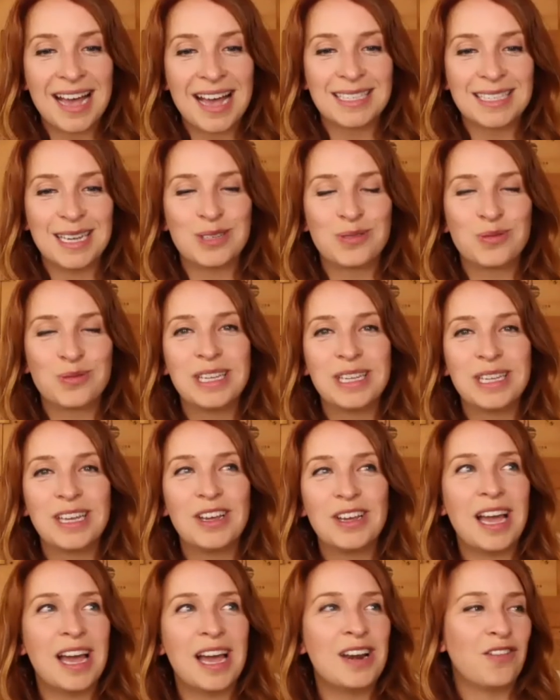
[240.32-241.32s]
is really
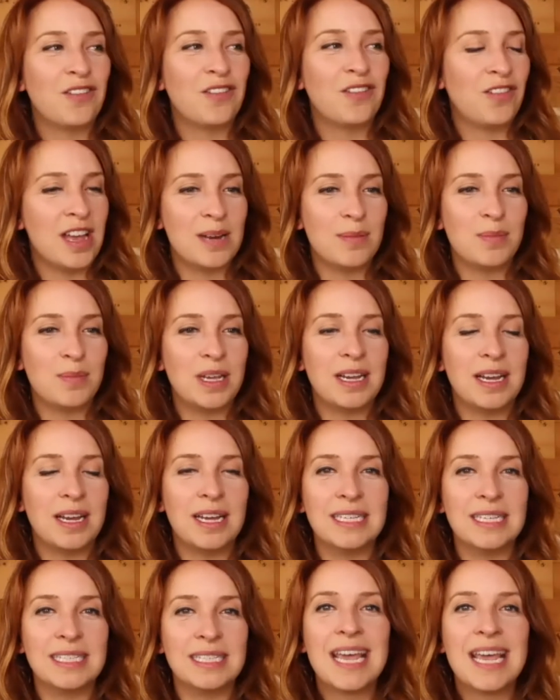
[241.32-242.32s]
kind of fun
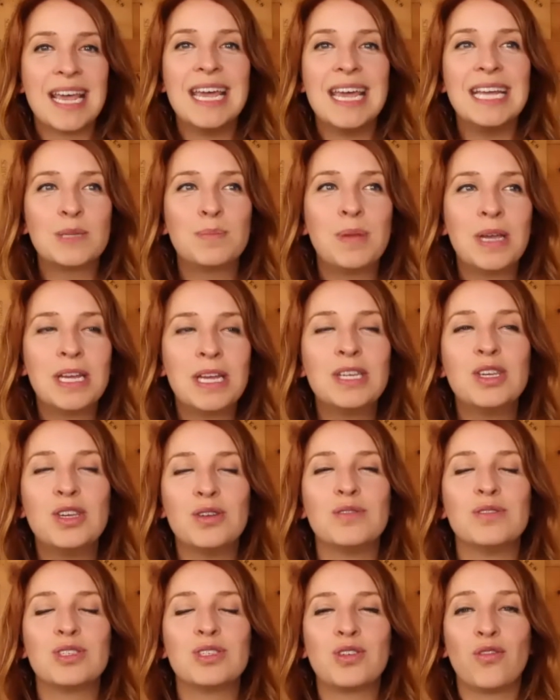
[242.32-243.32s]
because it's been
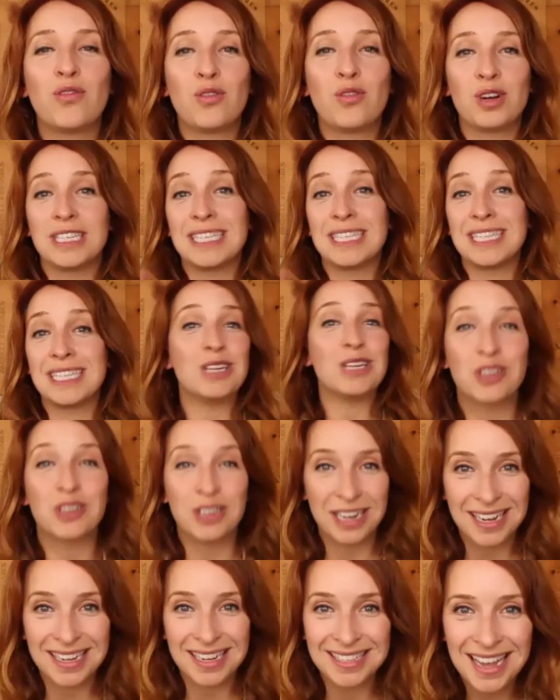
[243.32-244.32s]
used for
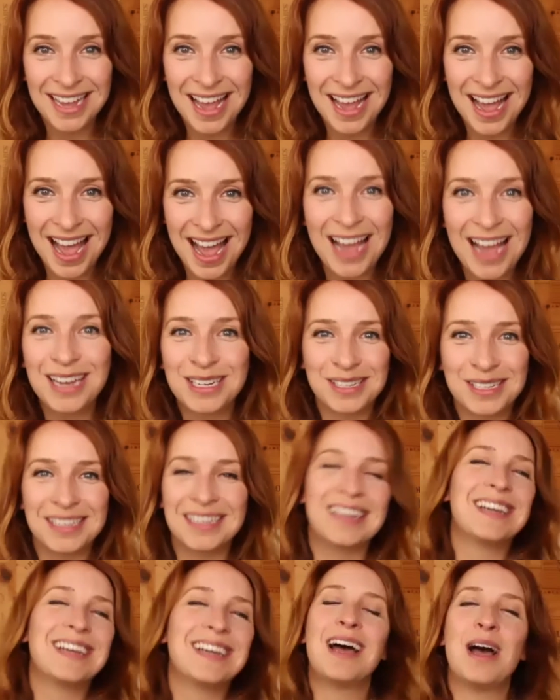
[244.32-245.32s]
centuries,
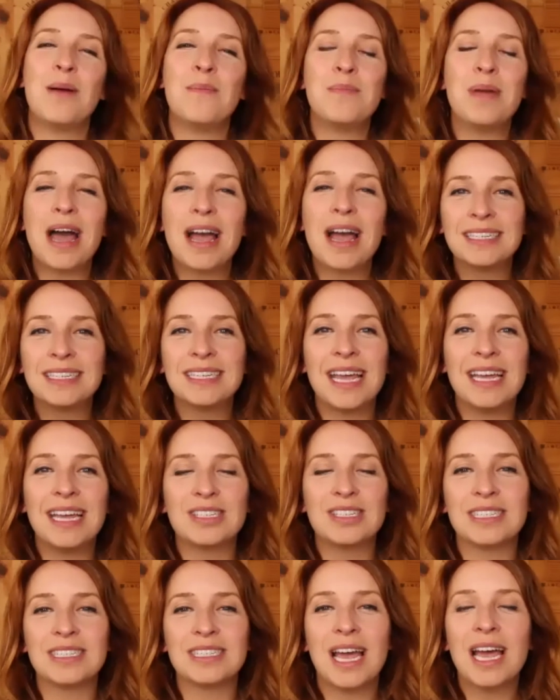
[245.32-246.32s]
actually, back into
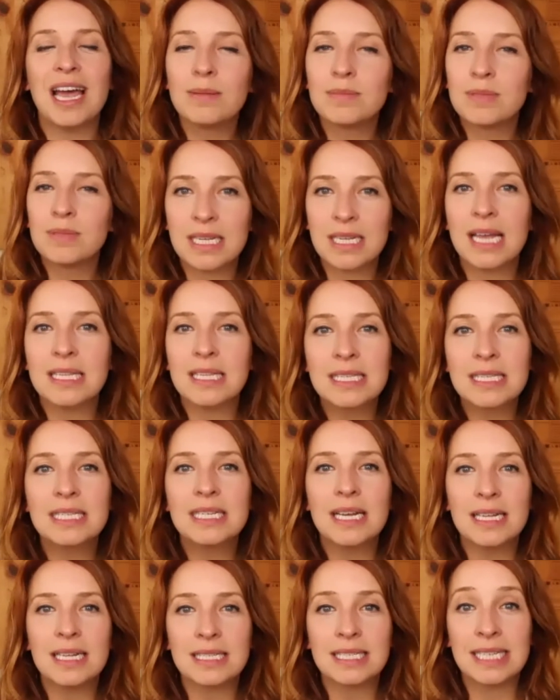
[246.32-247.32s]
ancient times, and
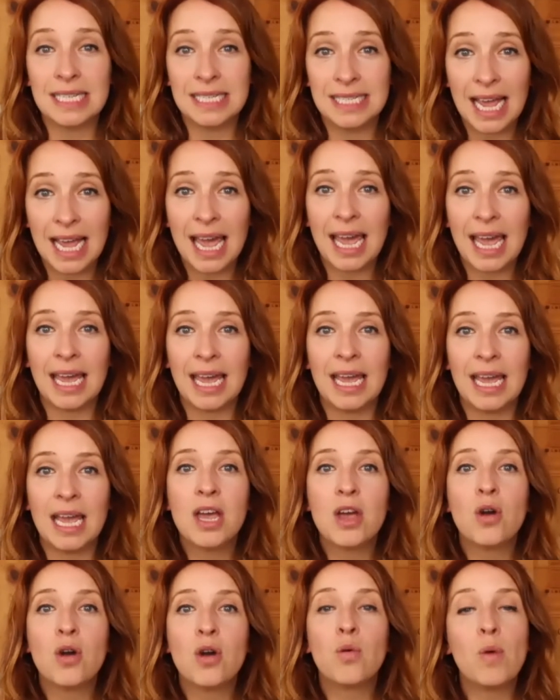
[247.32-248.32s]
still today,
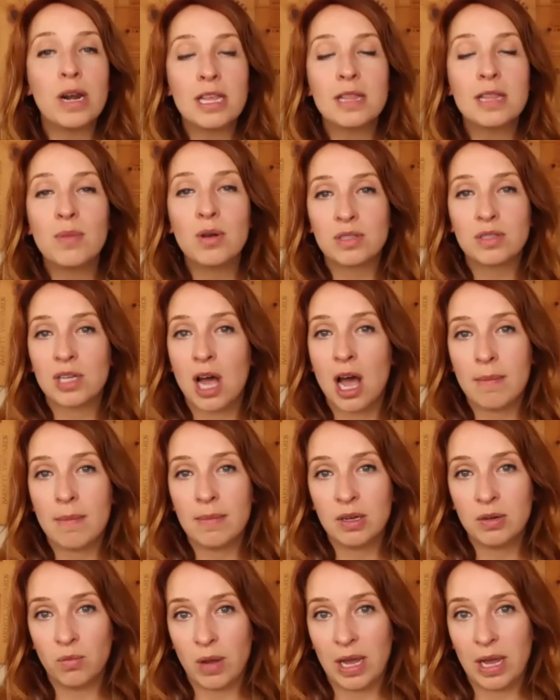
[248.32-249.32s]
one of the most
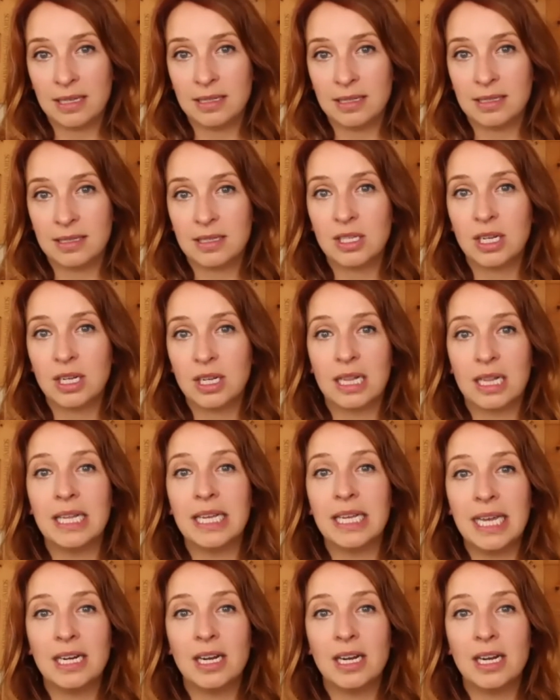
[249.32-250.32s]
common ways to
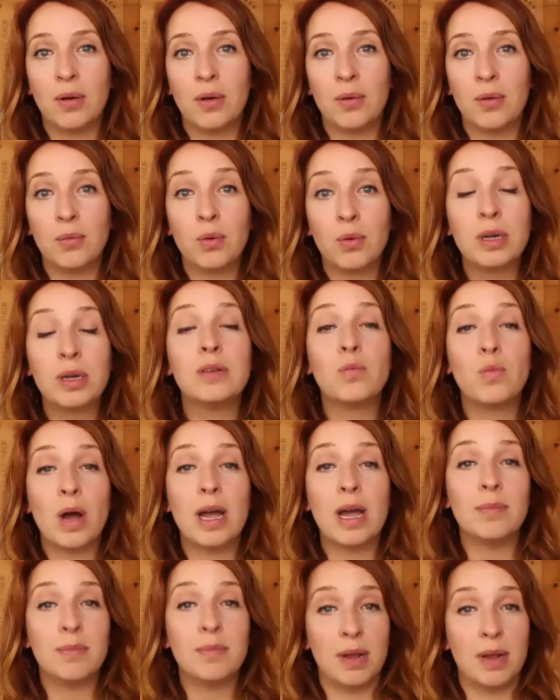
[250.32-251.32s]
clean a wooden
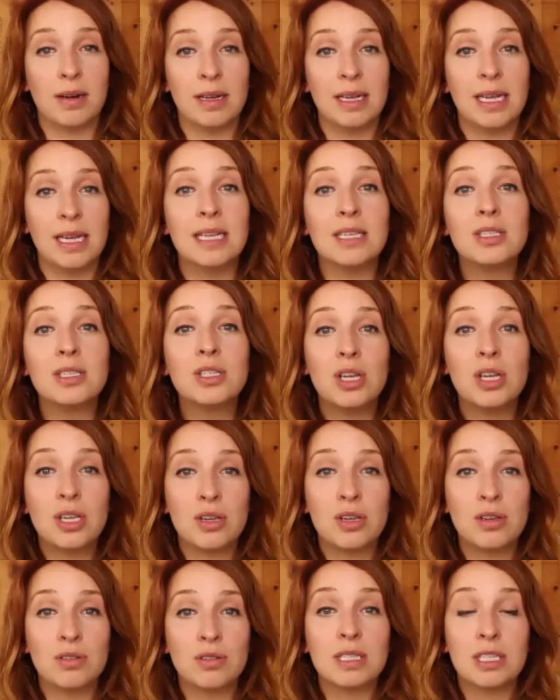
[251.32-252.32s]
wine barrel is
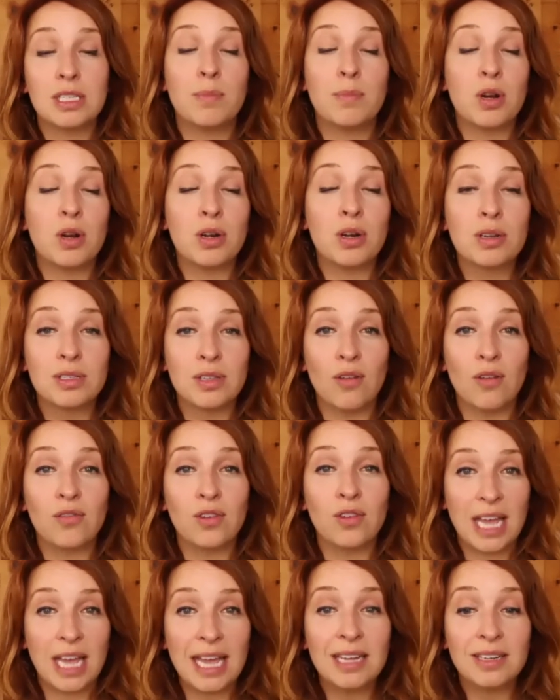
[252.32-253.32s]
to burn a sulfur
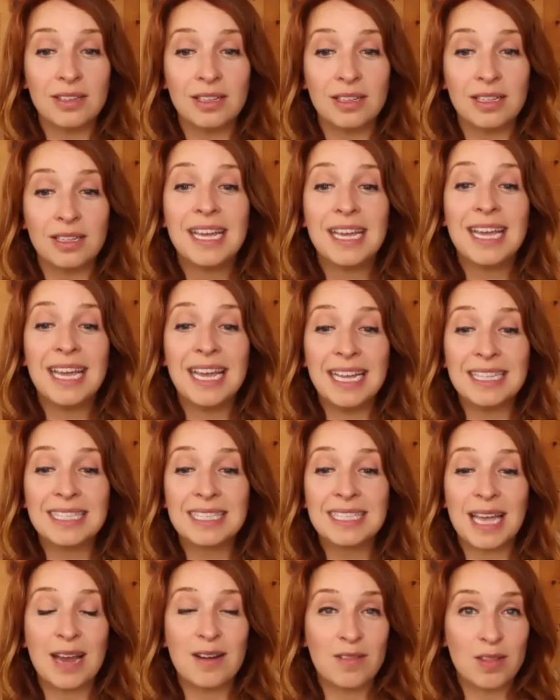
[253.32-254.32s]
candle
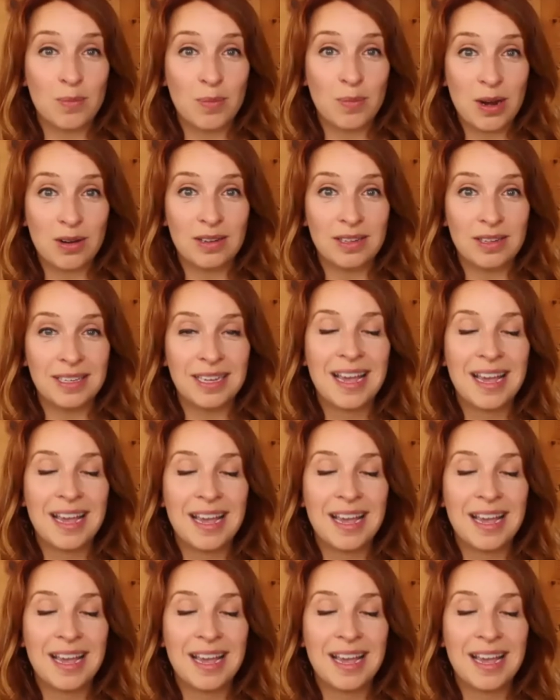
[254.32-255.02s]
inside of the barrel.